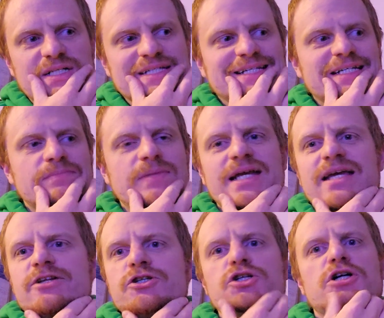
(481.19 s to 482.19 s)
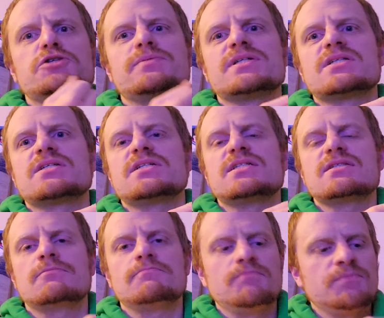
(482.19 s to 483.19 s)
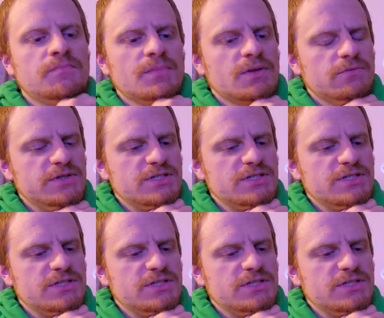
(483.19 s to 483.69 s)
It's like making judgments, because we